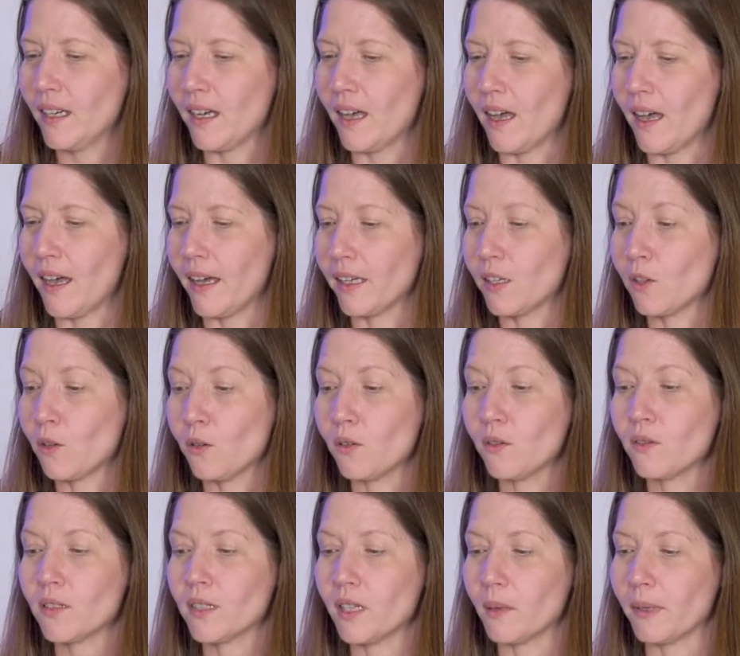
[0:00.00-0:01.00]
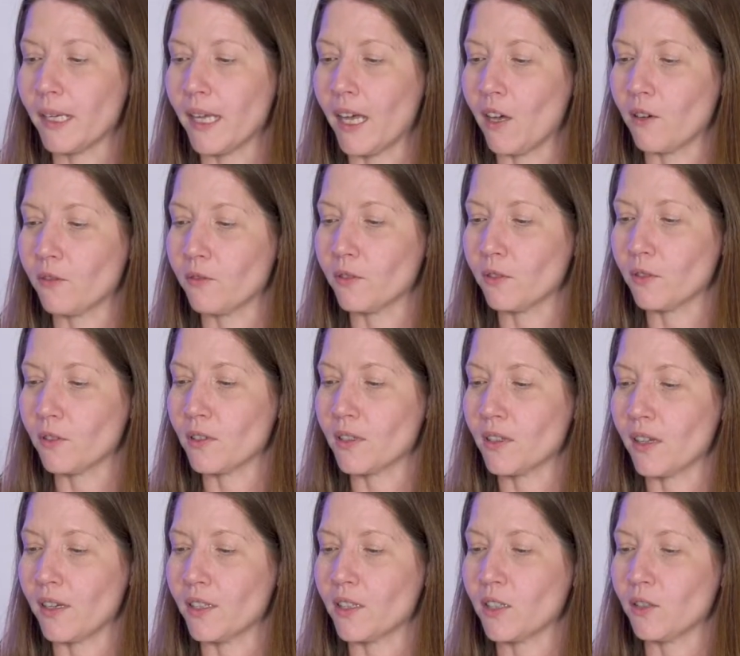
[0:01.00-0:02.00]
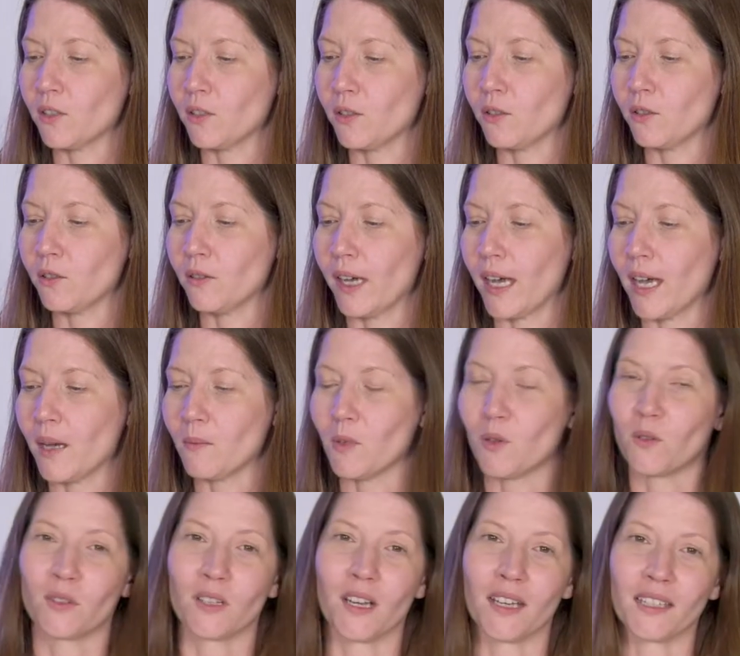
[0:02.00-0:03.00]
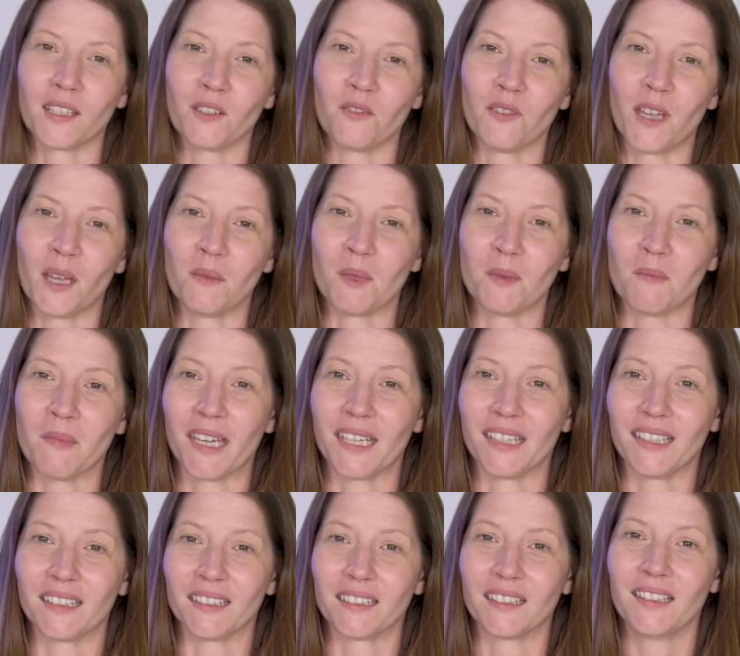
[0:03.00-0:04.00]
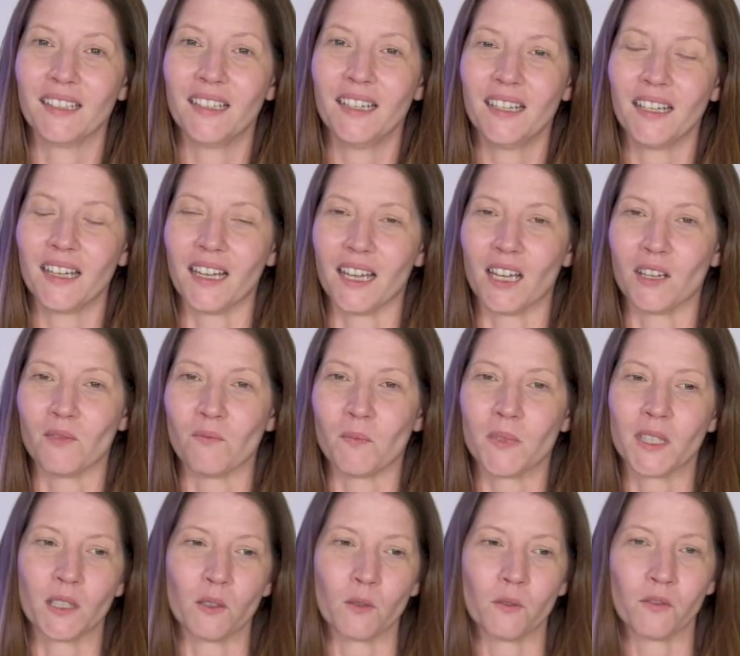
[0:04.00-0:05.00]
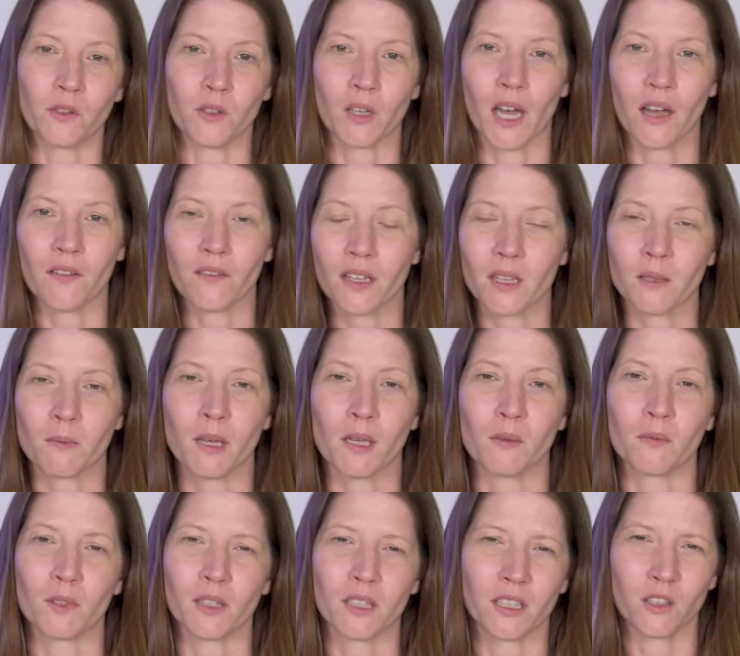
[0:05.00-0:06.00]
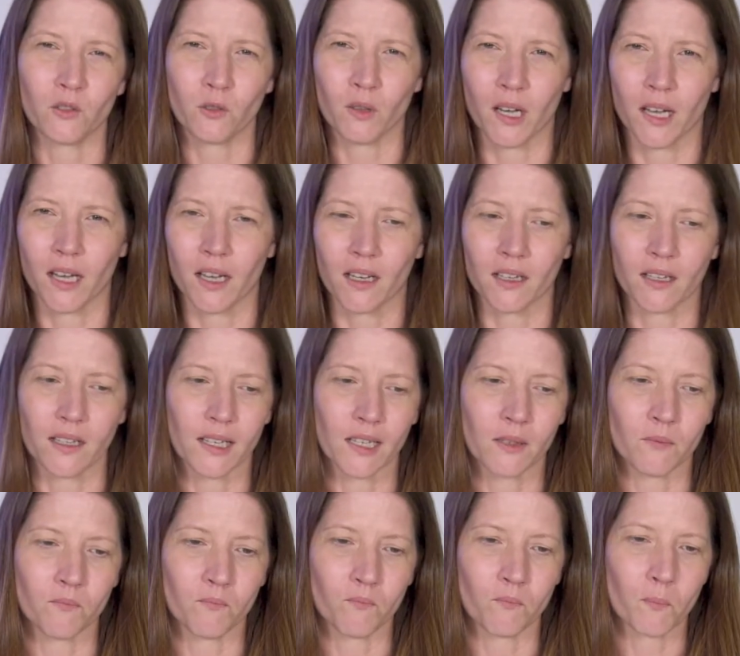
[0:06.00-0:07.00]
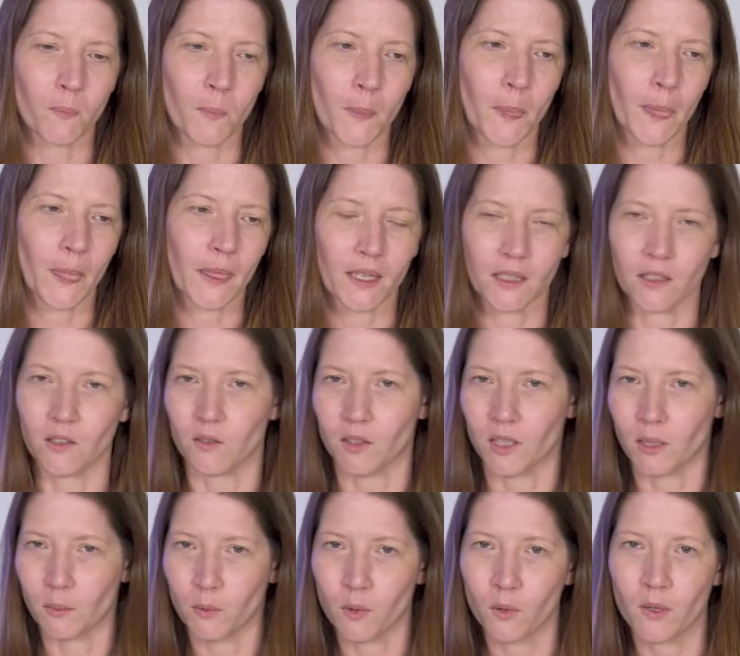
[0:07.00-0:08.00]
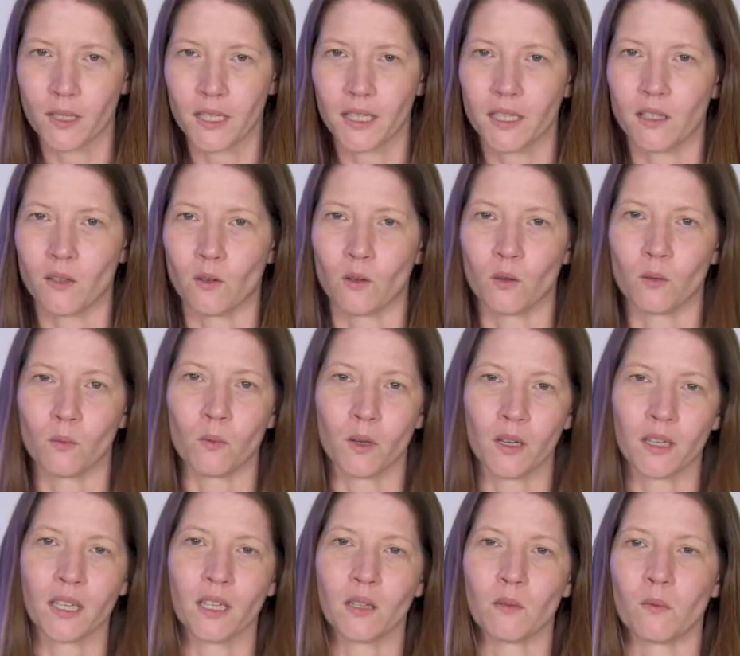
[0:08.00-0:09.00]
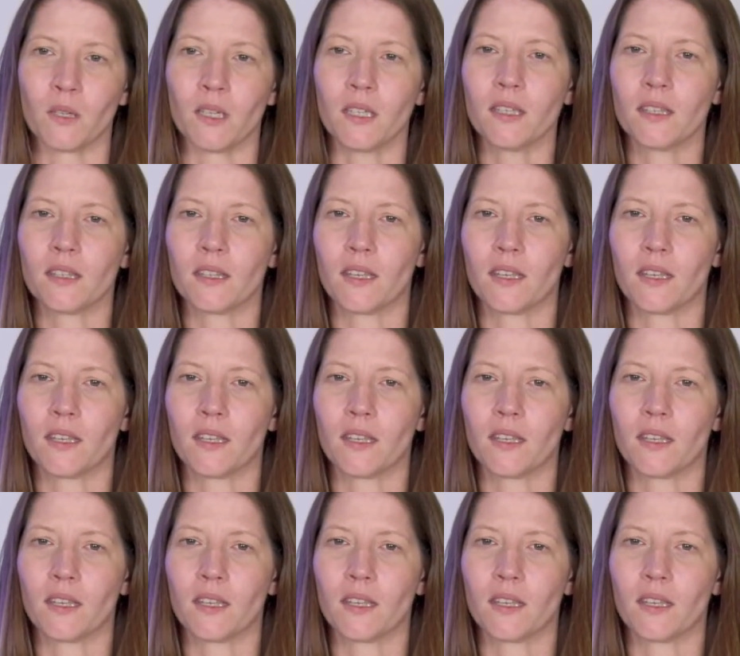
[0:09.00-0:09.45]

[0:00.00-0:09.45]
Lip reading: It could also be helpful also to organise a family meeting. So if you have other people that you are that you're supporting or working with,